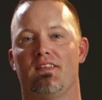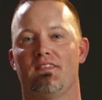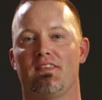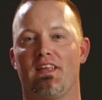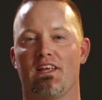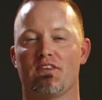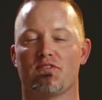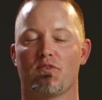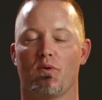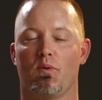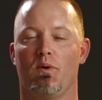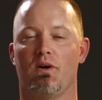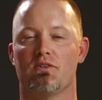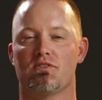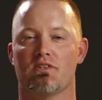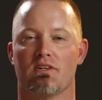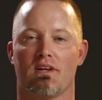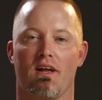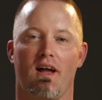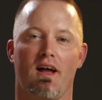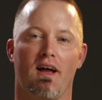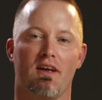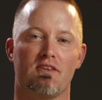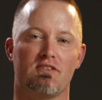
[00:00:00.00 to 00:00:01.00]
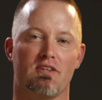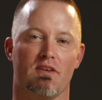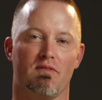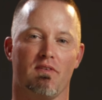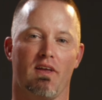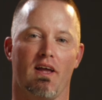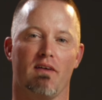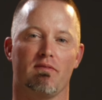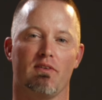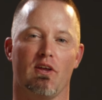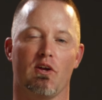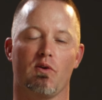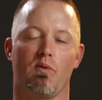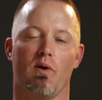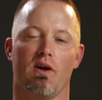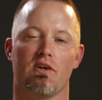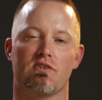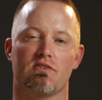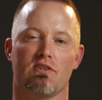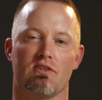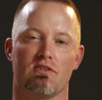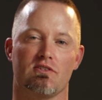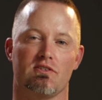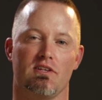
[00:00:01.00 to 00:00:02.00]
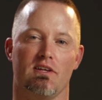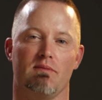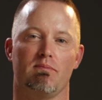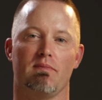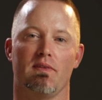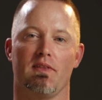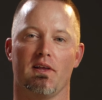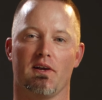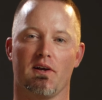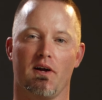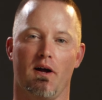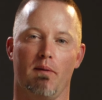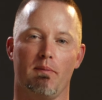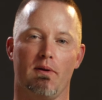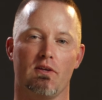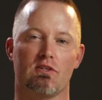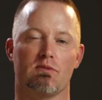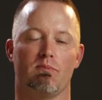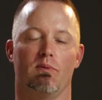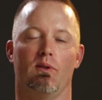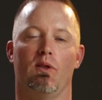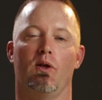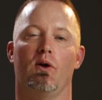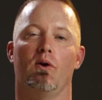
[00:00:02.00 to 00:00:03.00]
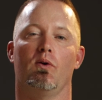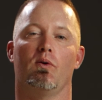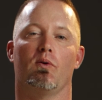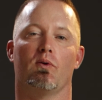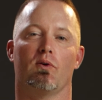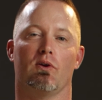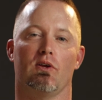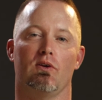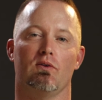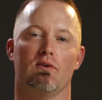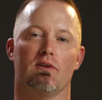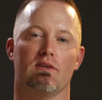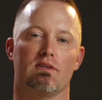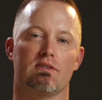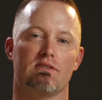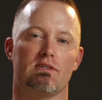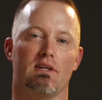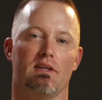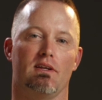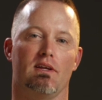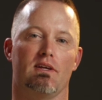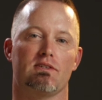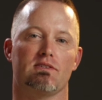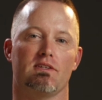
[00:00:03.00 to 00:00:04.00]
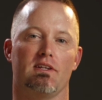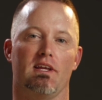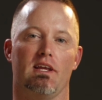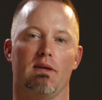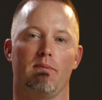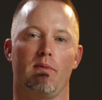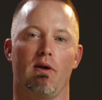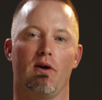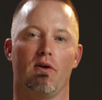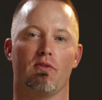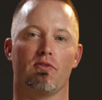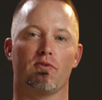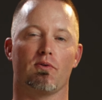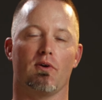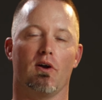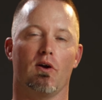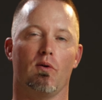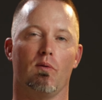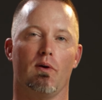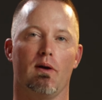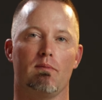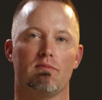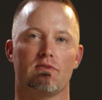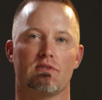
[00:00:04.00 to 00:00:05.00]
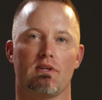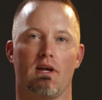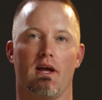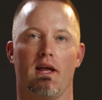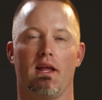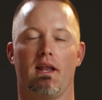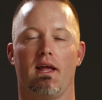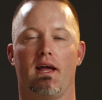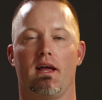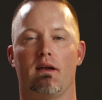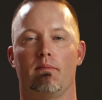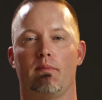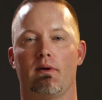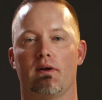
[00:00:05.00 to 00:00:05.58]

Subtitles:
Thanks for watching, guys. If you have any questions, leave them in the comments below, or you can send us an email through our website at